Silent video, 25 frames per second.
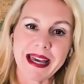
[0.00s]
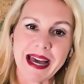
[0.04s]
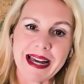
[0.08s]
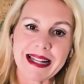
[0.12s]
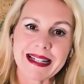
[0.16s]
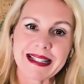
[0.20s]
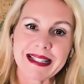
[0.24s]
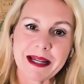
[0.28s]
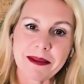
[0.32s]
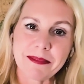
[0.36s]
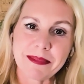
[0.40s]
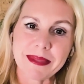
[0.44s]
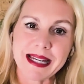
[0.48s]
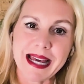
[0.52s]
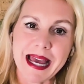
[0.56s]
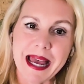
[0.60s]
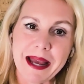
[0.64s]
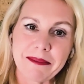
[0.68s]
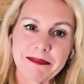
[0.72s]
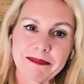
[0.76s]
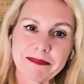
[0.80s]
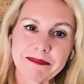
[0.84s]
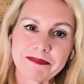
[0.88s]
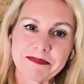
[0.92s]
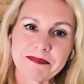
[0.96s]
at
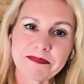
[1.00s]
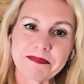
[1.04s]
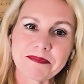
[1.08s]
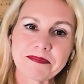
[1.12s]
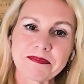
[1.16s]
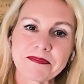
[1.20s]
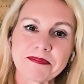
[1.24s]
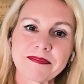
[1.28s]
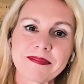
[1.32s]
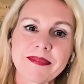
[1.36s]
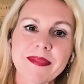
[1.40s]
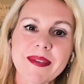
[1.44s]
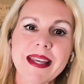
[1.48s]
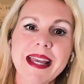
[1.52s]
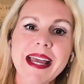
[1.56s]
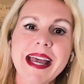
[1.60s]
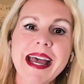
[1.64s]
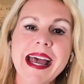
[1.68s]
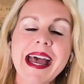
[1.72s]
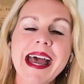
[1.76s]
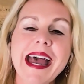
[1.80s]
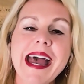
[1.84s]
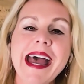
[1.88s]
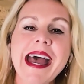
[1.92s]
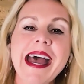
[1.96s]
someday.
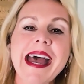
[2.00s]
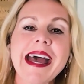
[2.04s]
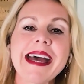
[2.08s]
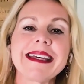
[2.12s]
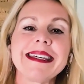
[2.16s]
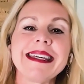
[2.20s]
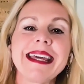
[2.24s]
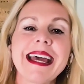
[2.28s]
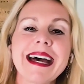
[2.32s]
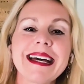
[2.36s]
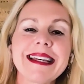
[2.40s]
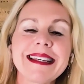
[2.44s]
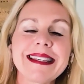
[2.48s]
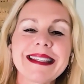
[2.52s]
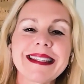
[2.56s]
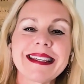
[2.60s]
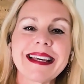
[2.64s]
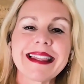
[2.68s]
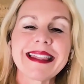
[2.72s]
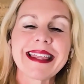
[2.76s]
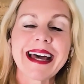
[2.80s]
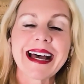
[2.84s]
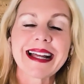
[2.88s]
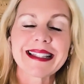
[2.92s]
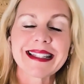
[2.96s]
Yes,
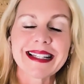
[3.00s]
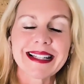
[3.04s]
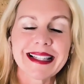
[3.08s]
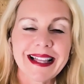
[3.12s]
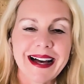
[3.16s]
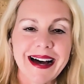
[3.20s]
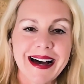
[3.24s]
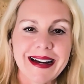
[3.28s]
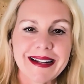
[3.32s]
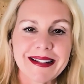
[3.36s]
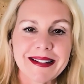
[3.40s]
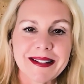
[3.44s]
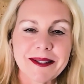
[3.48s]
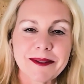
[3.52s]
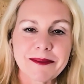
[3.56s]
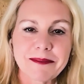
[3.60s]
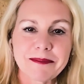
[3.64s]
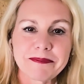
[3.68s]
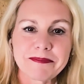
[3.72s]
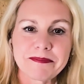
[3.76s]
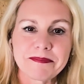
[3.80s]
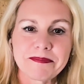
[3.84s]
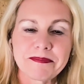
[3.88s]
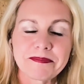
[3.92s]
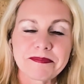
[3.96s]
that's a lot.
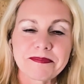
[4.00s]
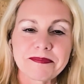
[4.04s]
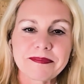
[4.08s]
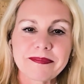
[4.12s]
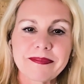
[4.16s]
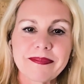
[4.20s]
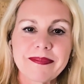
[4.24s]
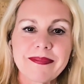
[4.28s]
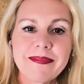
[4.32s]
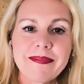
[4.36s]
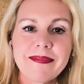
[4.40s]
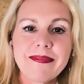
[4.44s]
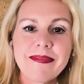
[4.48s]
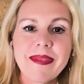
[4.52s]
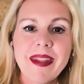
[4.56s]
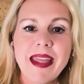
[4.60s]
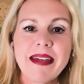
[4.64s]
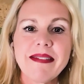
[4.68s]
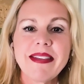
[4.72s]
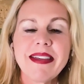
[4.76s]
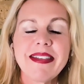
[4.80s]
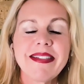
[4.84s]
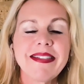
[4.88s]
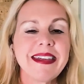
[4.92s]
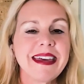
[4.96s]

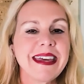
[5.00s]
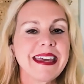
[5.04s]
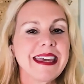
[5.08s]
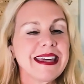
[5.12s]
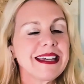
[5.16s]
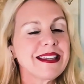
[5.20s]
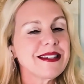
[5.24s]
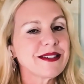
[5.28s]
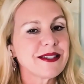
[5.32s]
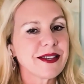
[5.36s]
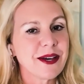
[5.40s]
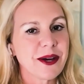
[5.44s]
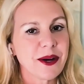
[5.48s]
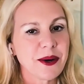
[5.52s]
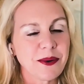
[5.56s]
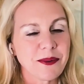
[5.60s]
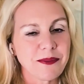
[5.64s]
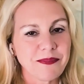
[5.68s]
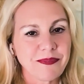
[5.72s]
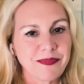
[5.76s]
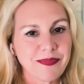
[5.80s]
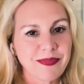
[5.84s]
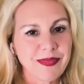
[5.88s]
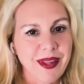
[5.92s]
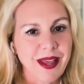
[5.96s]
The thing is, though,
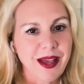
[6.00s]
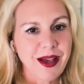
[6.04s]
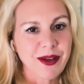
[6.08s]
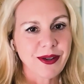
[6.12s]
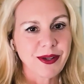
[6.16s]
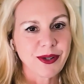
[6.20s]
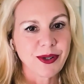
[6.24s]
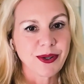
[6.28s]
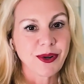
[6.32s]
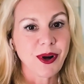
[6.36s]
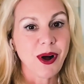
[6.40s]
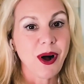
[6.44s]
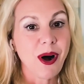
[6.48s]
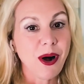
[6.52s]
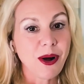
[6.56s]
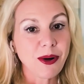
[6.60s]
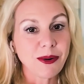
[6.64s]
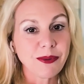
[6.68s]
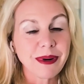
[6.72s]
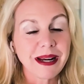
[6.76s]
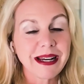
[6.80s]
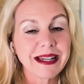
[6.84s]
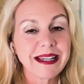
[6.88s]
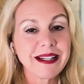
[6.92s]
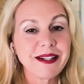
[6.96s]
you're
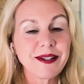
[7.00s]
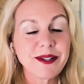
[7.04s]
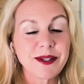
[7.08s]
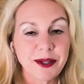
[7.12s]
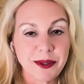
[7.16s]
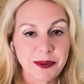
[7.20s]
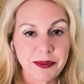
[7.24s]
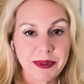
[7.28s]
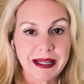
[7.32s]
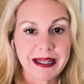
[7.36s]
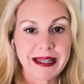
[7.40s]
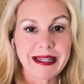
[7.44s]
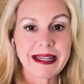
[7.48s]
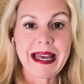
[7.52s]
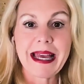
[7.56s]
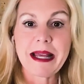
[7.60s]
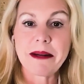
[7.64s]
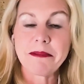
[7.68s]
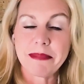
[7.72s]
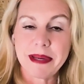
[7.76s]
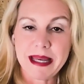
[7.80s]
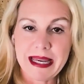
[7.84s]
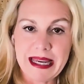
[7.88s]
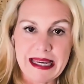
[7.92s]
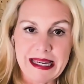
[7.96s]
already doing
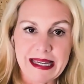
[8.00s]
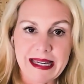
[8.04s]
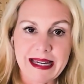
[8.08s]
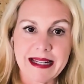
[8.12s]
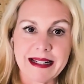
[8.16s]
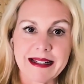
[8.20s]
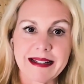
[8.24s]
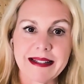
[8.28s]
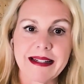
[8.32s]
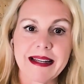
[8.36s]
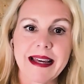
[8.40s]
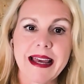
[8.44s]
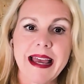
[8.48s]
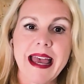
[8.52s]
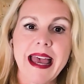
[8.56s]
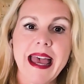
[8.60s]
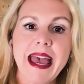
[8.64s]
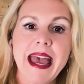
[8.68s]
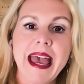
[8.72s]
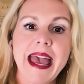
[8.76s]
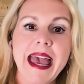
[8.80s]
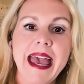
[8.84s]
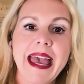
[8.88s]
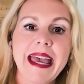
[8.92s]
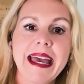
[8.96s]
and being it.
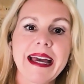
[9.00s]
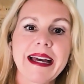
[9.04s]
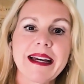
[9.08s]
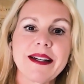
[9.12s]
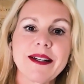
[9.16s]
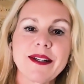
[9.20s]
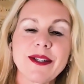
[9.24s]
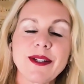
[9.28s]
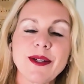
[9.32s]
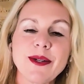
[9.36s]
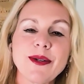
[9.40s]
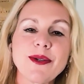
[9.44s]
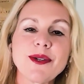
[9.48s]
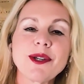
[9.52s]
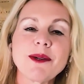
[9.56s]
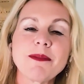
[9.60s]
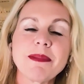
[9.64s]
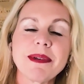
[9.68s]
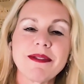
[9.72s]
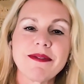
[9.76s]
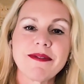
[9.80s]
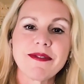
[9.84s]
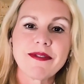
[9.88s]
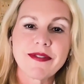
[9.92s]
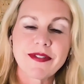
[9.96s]
And you should
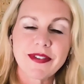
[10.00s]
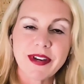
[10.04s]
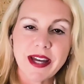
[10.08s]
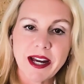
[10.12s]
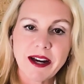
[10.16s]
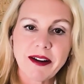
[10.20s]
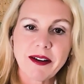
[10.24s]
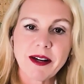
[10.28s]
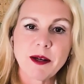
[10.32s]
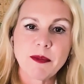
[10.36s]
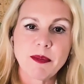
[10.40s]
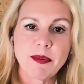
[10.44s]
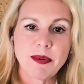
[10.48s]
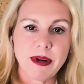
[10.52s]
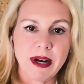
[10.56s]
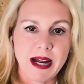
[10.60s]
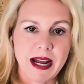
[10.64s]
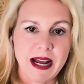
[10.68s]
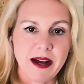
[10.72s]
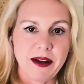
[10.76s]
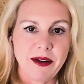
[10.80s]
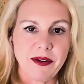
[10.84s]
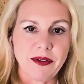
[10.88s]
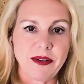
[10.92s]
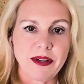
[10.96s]
be very
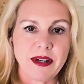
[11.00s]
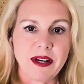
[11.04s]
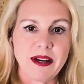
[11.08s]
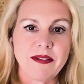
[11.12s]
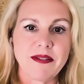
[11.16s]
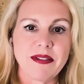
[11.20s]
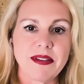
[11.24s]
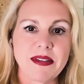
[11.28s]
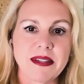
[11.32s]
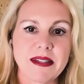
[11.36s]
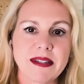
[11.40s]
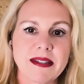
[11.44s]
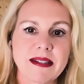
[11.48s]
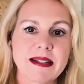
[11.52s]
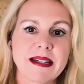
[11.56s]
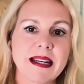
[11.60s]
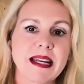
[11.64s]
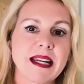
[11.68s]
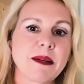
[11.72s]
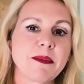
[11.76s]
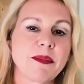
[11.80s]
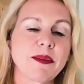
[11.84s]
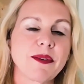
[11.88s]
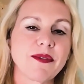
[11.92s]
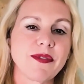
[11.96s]
proud of the
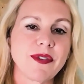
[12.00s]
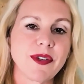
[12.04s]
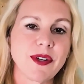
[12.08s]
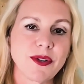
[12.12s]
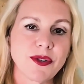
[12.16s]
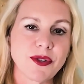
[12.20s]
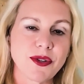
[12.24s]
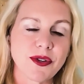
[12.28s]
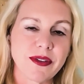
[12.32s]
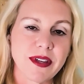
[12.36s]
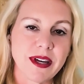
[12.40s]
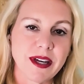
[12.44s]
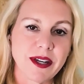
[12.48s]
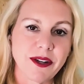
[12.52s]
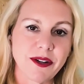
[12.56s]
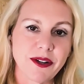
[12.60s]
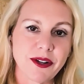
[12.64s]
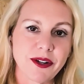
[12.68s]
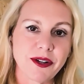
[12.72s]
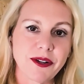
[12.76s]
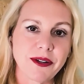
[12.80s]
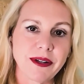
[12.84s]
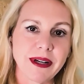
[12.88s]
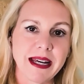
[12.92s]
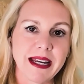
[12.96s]
sustainable future that you're
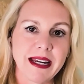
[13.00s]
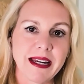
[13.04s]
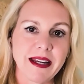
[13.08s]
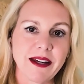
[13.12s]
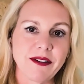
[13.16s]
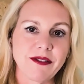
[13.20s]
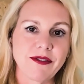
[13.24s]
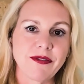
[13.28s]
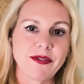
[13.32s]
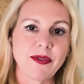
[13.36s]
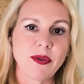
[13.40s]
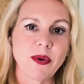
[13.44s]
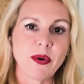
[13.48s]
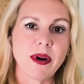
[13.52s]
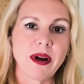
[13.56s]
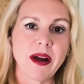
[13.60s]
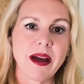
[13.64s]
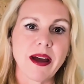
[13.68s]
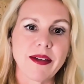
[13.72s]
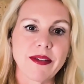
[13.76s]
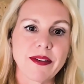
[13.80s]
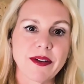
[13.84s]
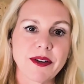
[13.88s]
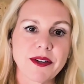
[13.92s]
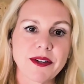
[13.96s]
creating for
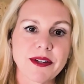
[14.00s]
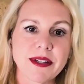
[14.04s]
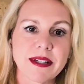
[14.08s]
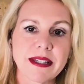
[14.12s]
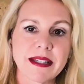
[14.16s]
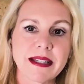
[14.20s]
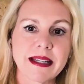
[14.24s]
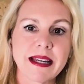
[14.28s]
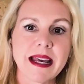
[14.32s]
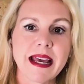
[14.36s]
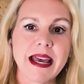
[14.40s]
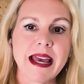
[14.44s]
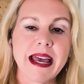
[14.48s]
others